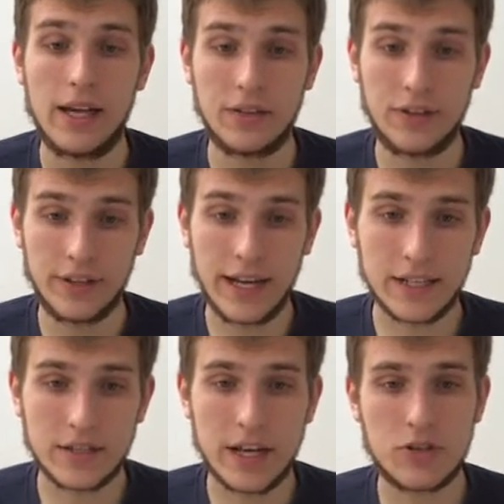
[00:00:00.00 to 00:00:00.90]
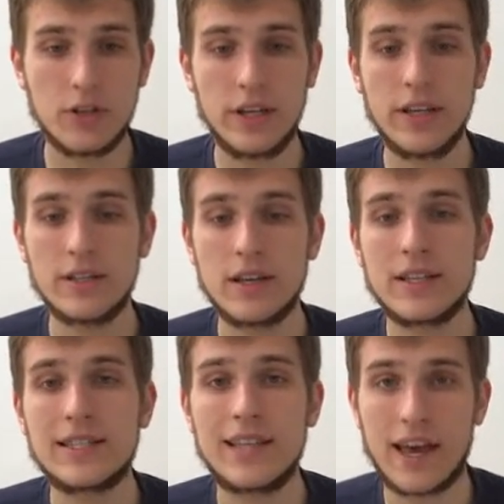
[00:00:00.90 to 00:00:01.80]
And the next section is
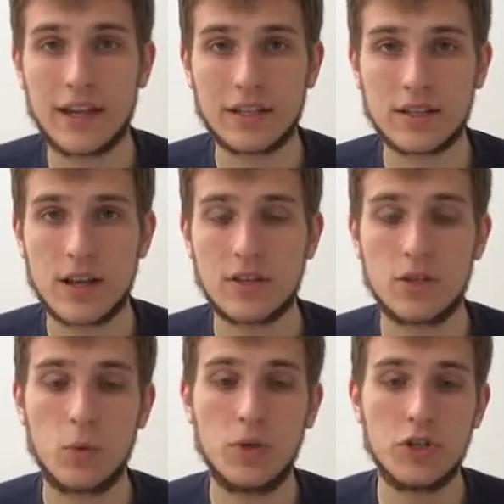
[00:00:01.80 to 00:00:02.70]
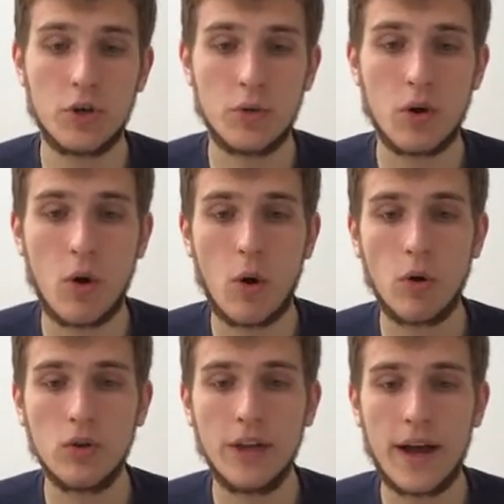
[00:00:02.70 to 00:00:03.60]
settings. So we show you
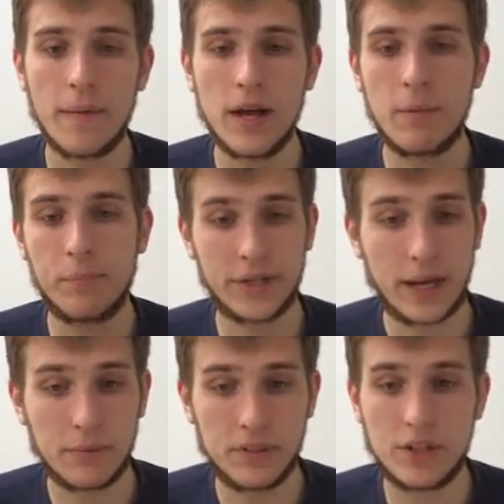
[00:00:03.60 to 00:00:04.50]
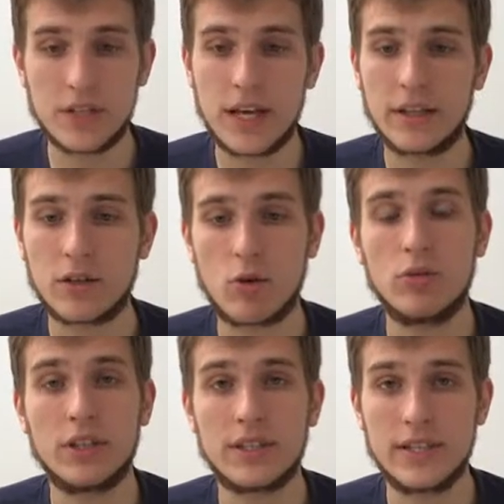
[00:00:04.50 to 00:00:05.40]
all the parameters and
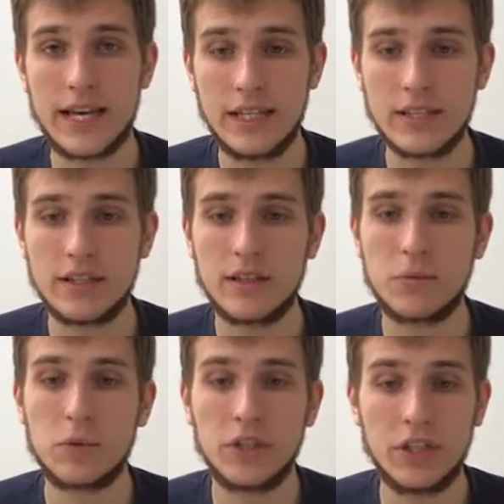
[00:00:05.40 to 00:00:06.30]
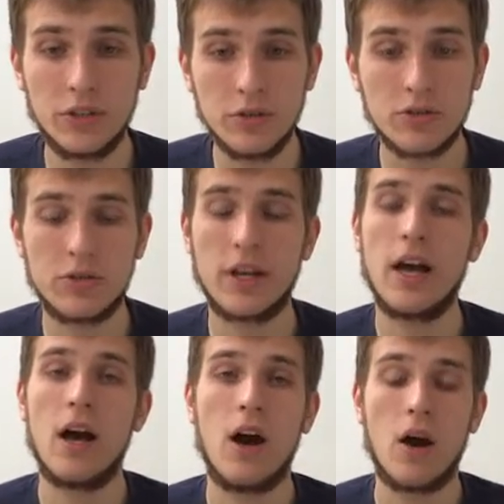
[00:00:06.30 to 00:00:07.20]
crawling settings that were used
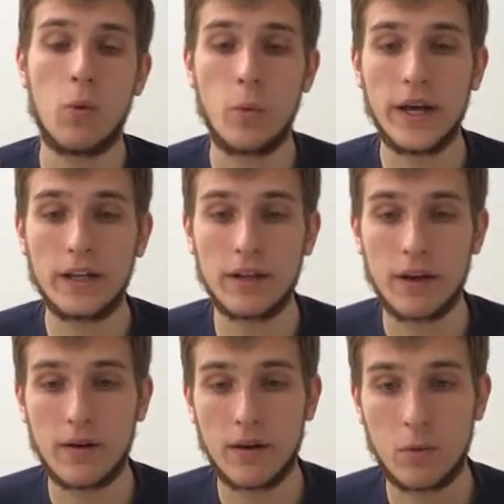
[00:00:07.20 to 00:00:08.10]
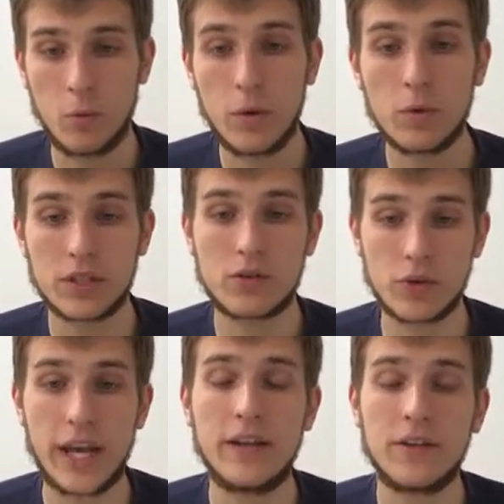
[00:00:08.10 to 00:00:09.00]
when we was
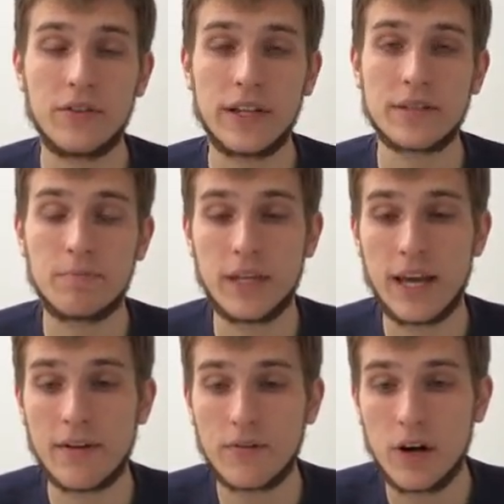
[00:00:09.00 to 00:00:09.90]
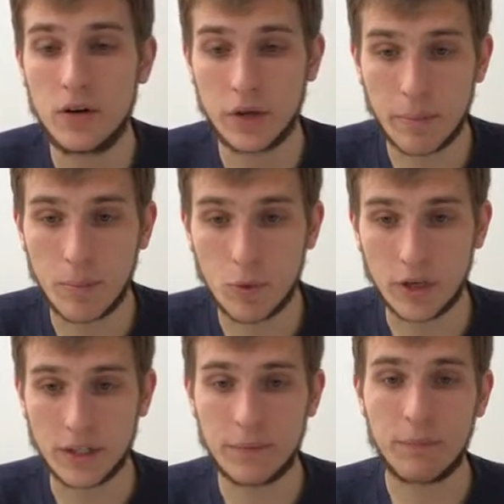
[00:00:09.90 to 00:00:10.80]
creating this PDF
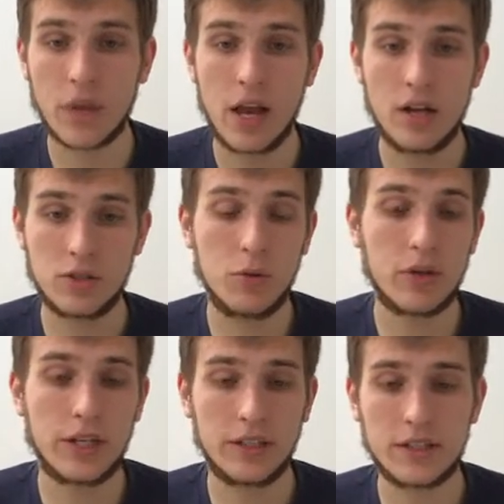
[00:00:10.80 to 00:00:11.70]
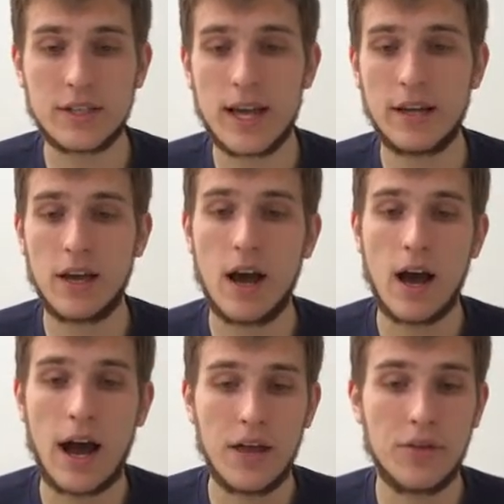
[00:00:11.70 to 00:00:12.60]
report. So you can understand
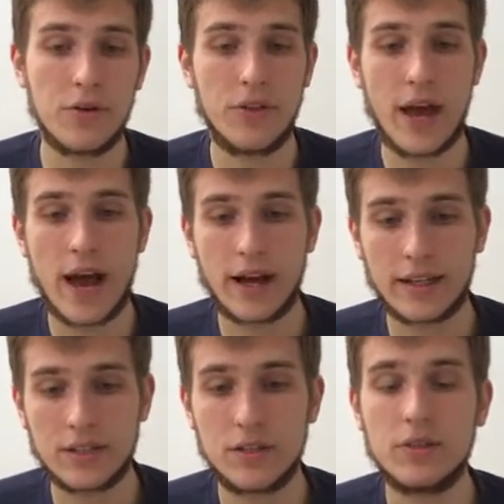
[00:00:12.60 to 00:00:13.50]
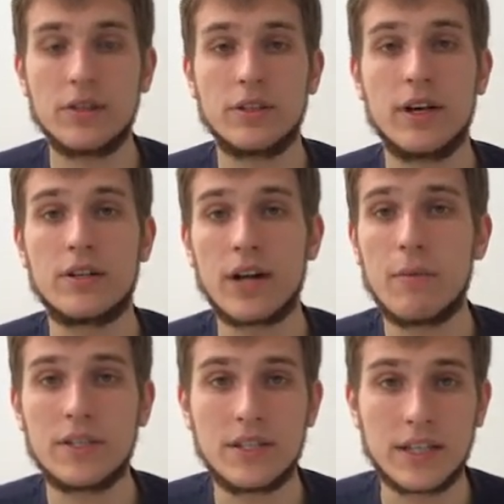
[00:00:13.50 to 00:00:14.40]
either that considering the
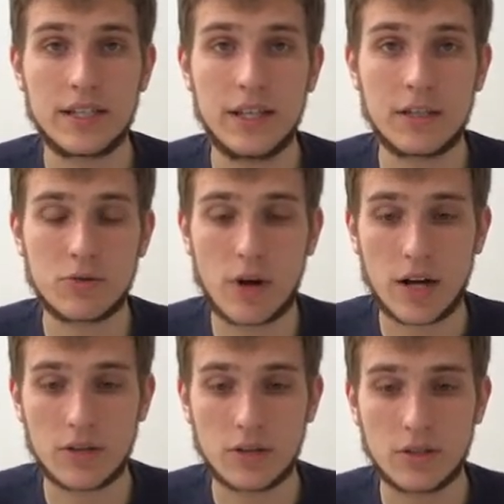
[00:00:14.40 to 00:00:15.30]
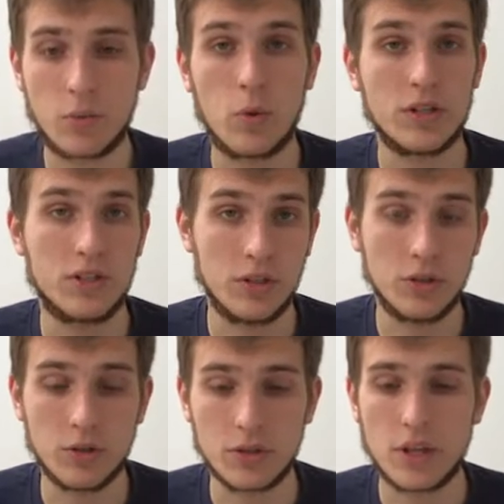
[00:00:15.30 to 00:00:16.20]
robots.txt instructions was
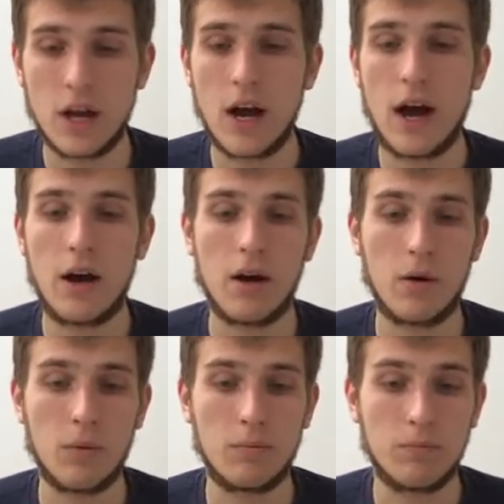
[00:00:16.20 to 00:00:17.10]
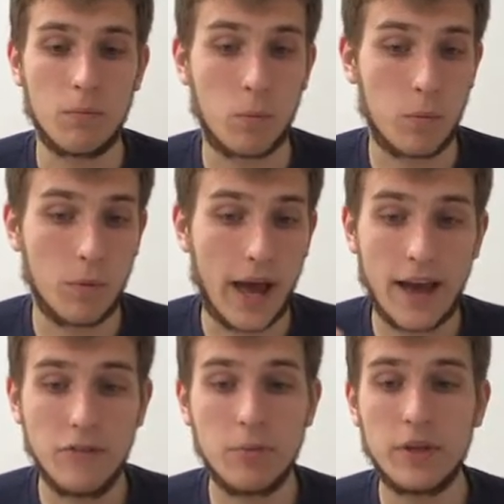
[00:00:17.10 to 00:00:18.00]
used,
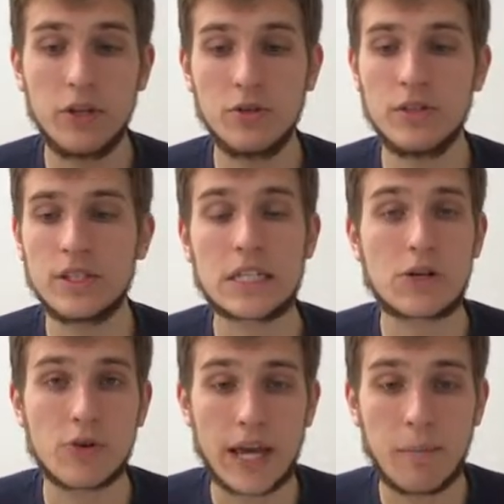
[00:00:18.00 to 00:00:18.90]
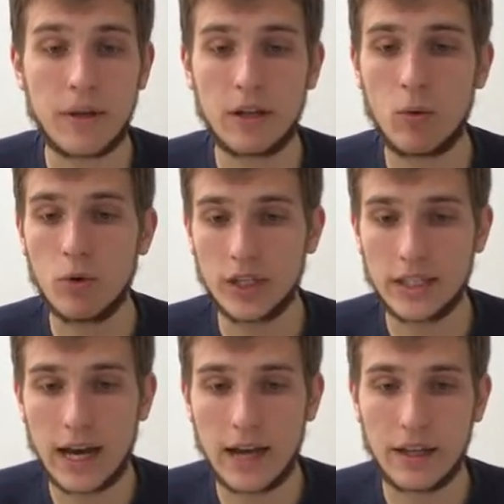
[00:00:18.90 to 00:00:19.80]
have you been using scraping or
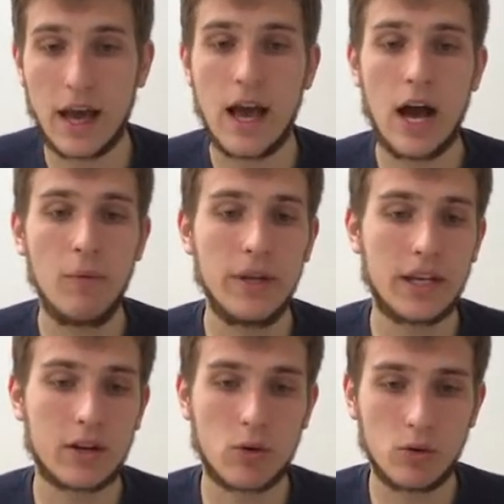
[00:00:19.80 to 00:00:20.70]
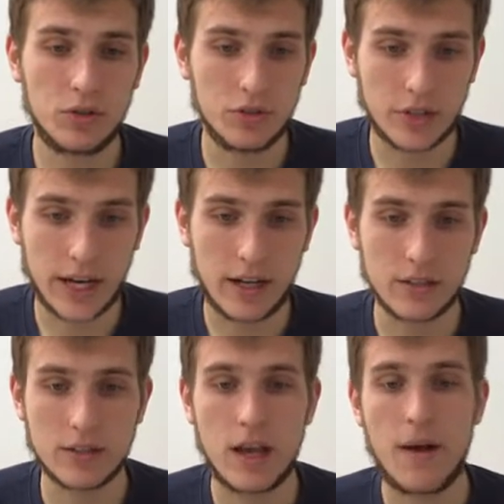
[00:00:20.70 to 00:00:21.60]
not, how many crawled
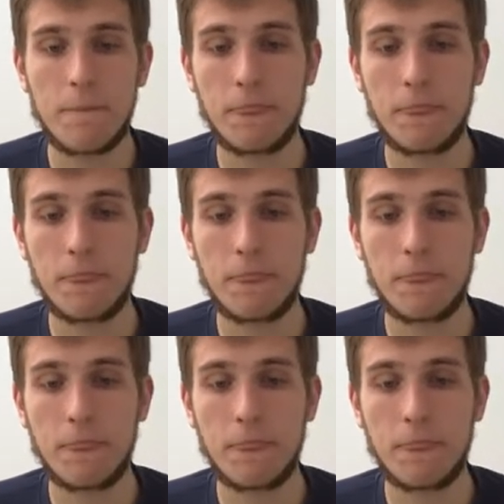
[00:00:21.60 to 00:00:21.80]
URLs,